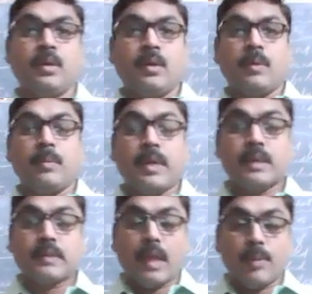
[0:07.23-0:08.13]
means
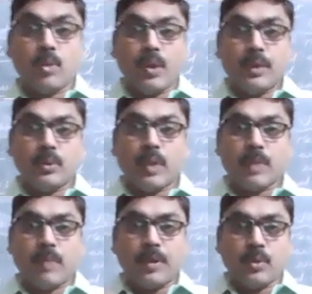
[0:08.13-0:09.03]
I am going to
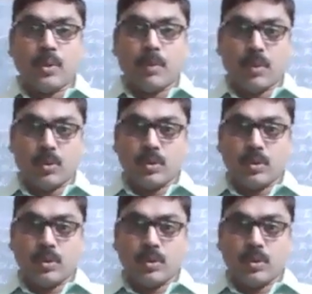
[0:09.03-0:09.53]
explain you about